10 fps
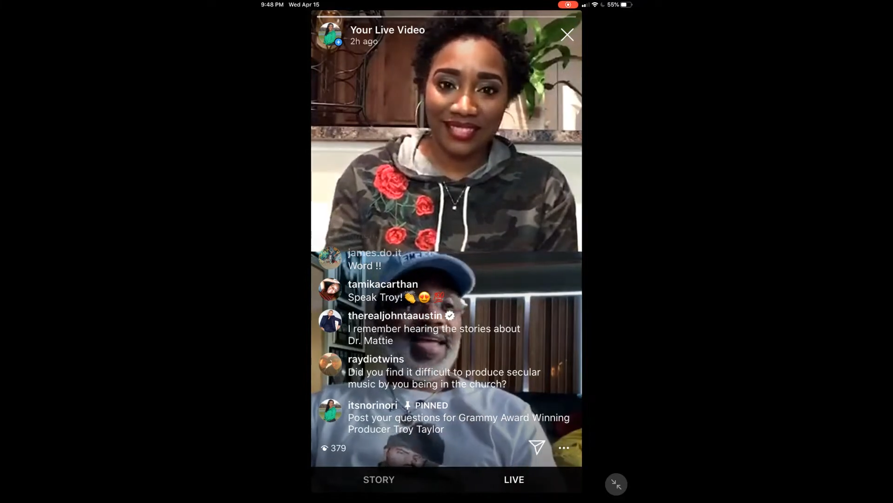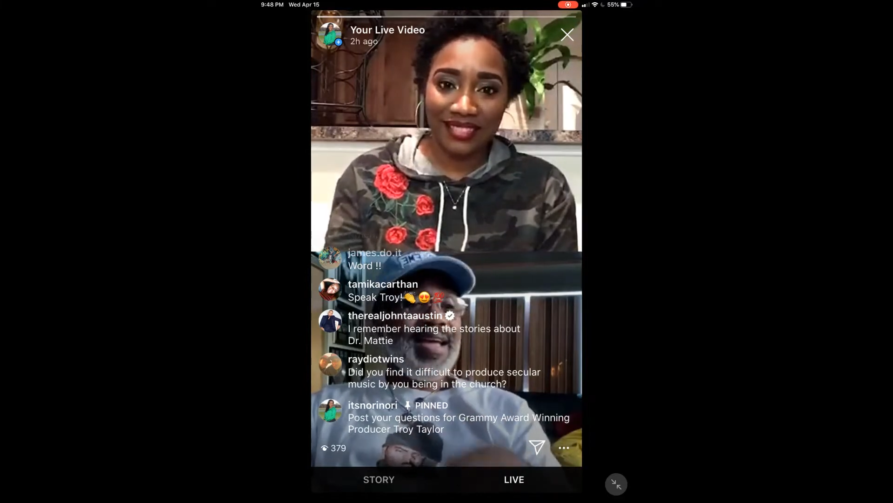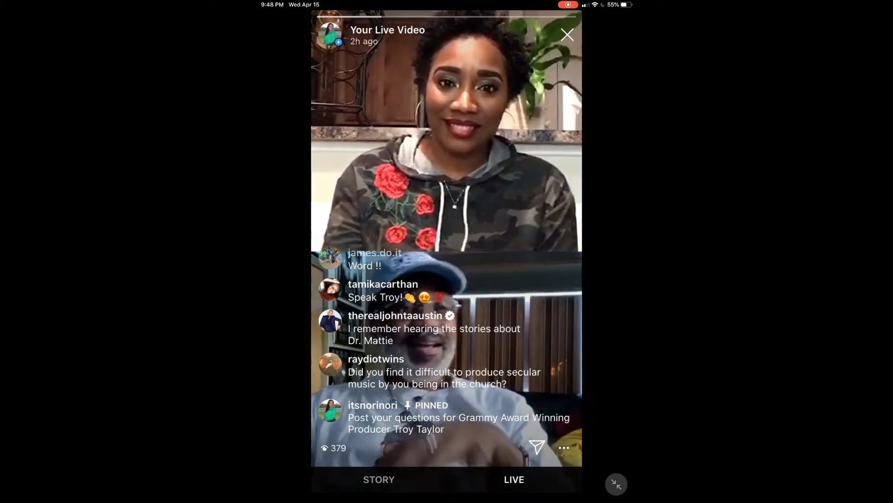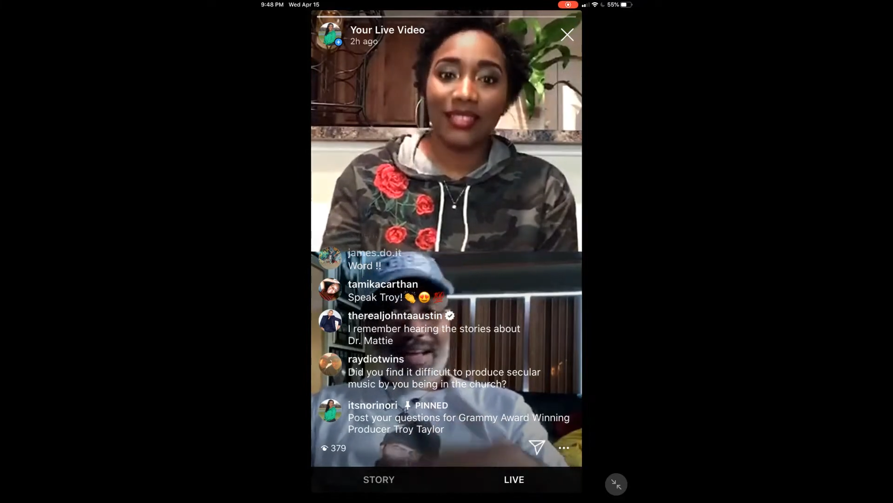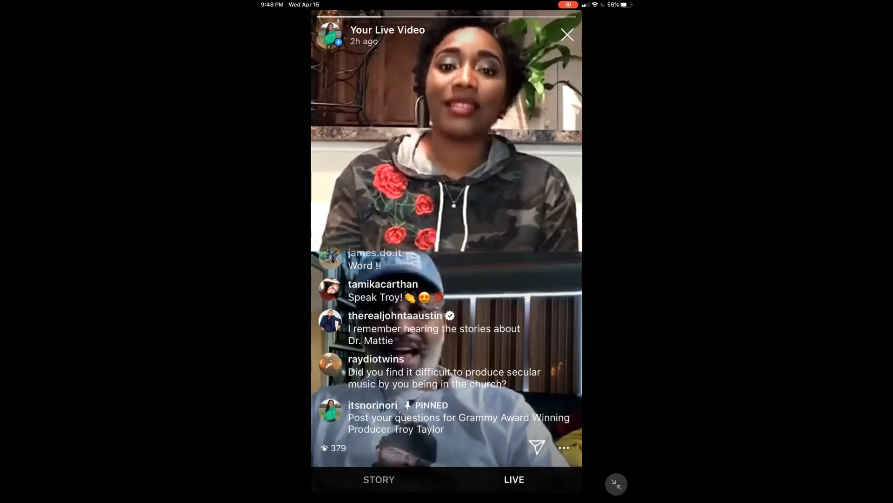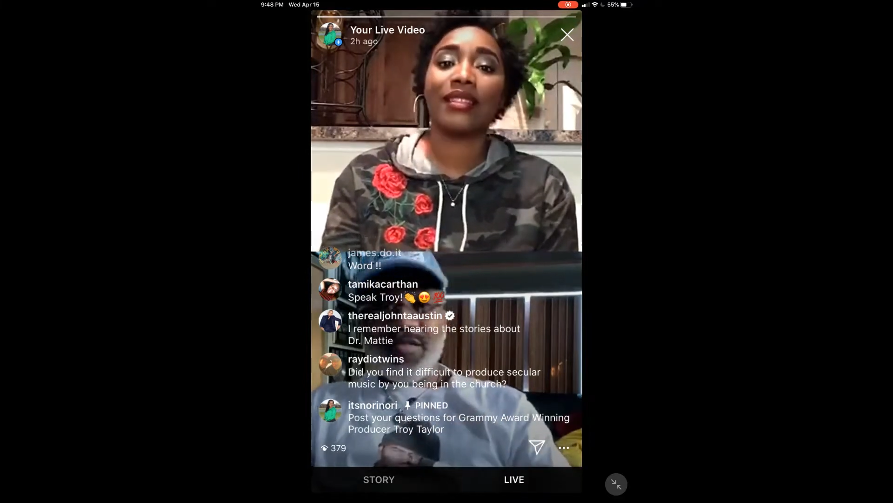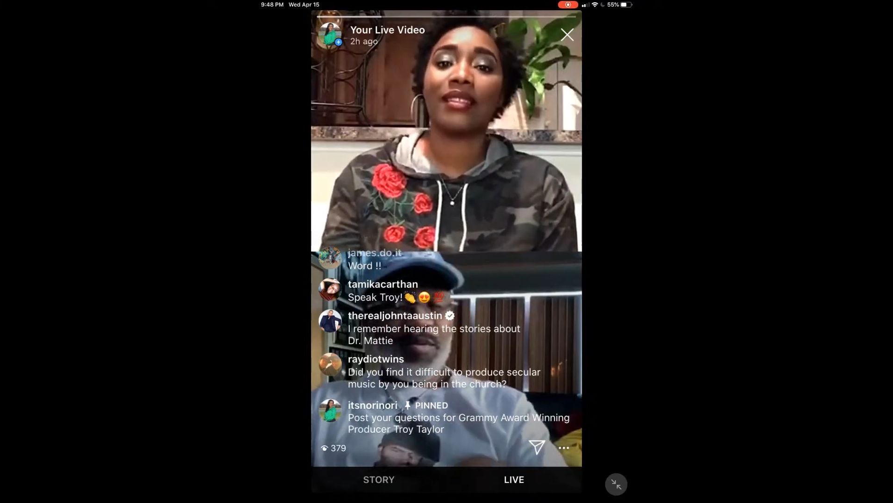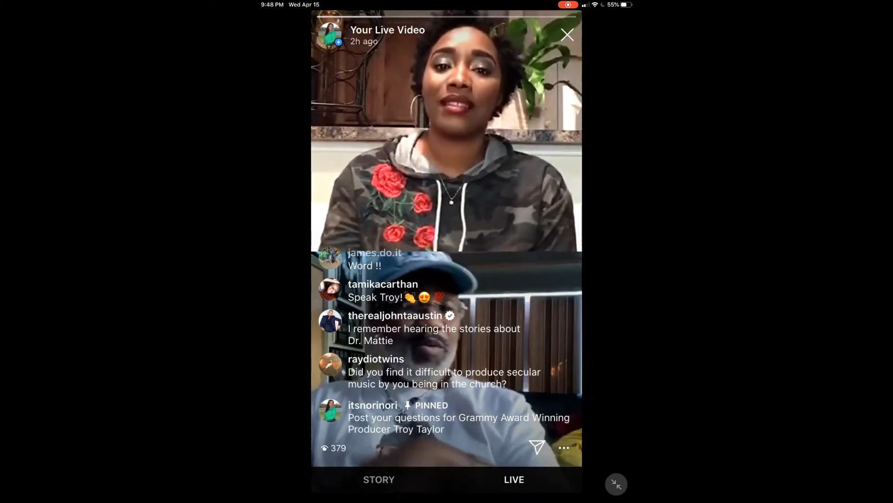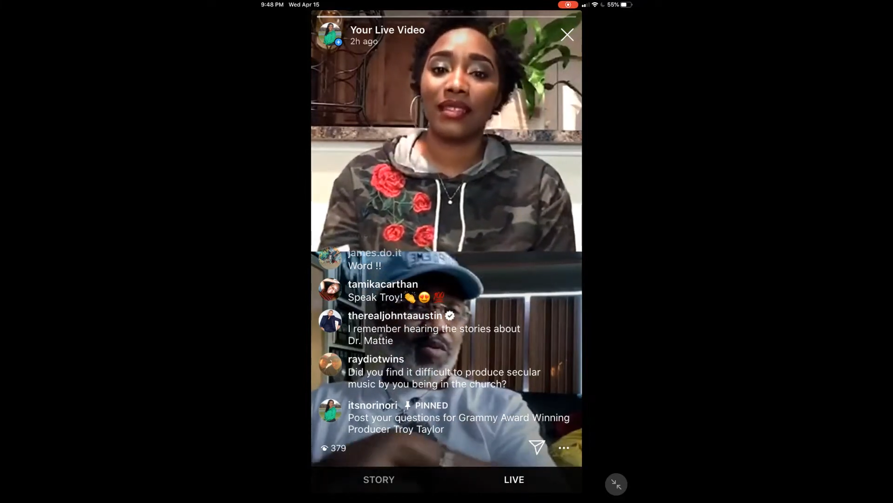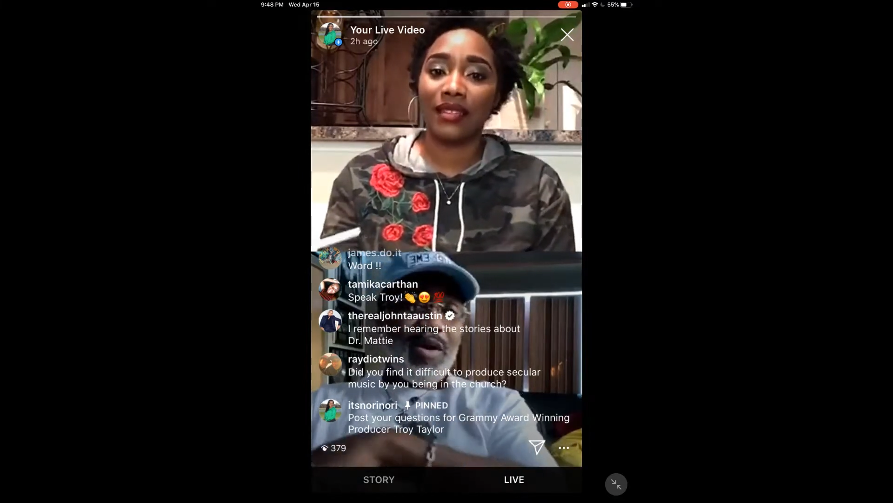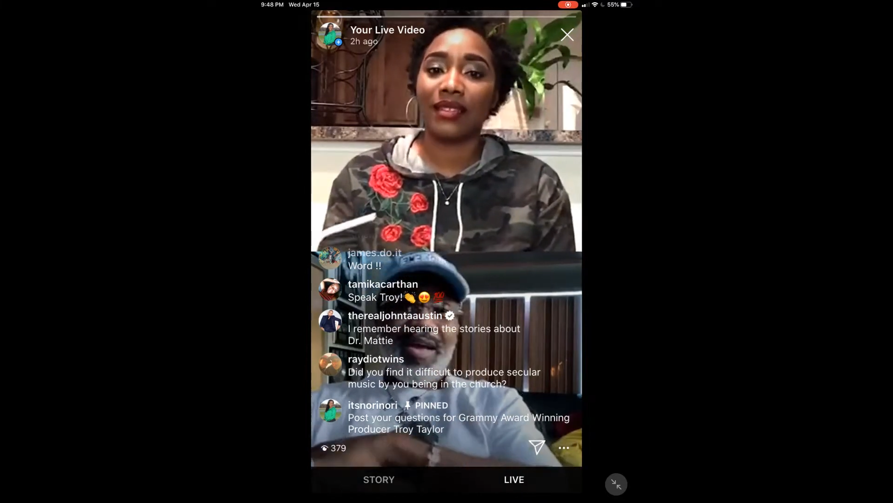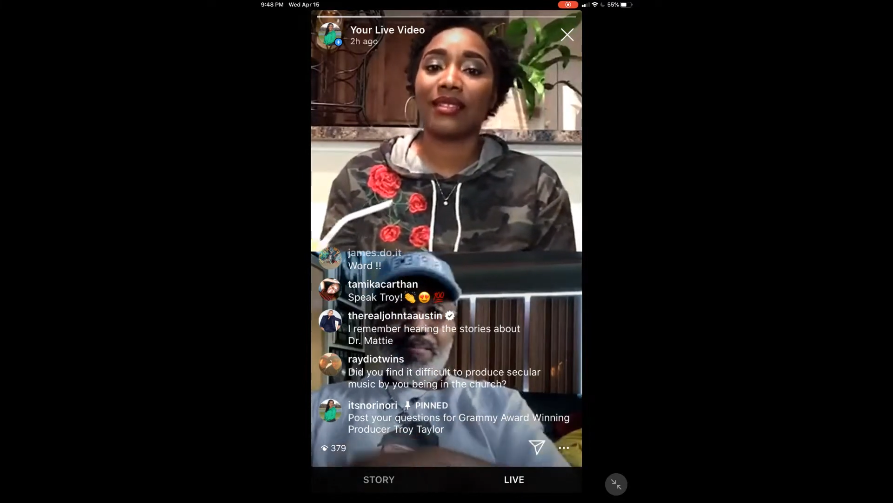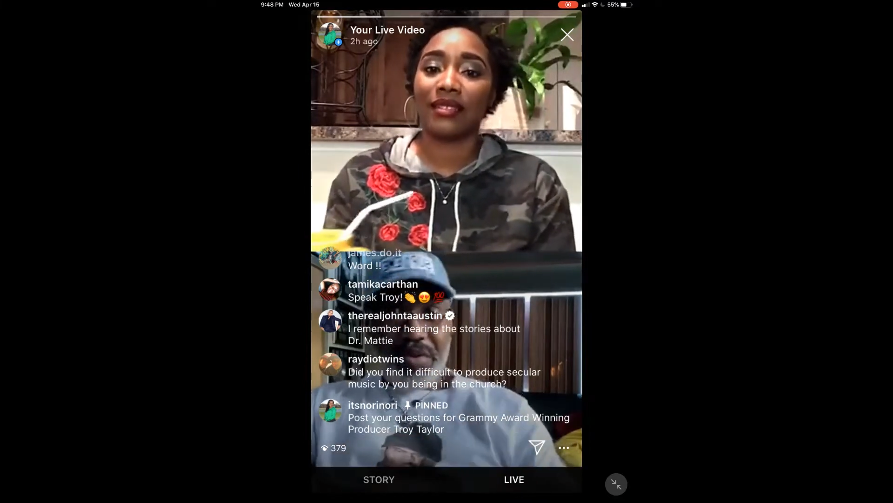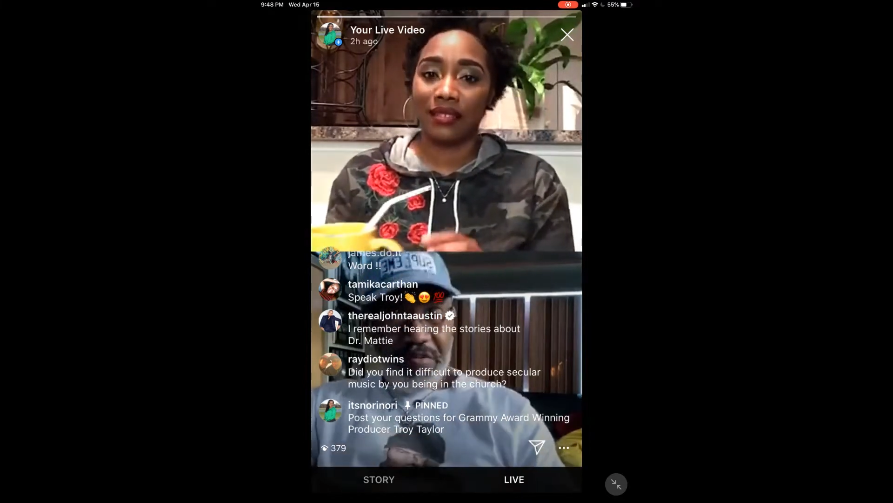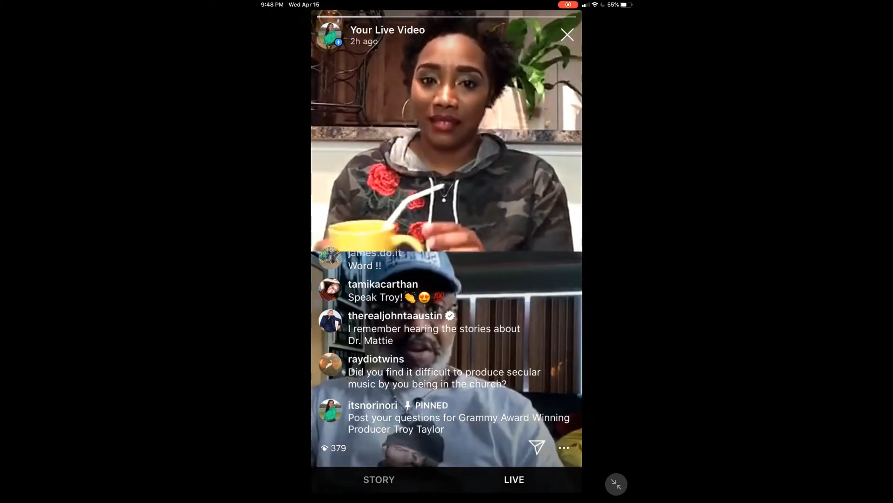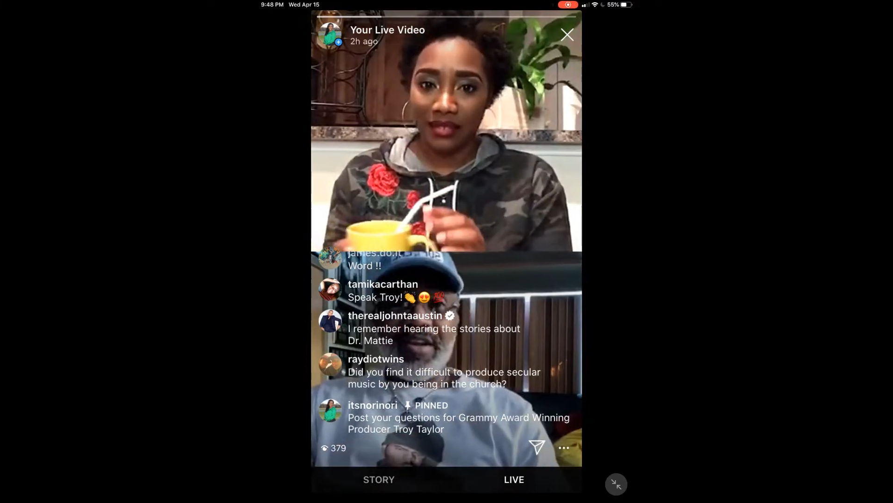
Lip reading: gospel, period.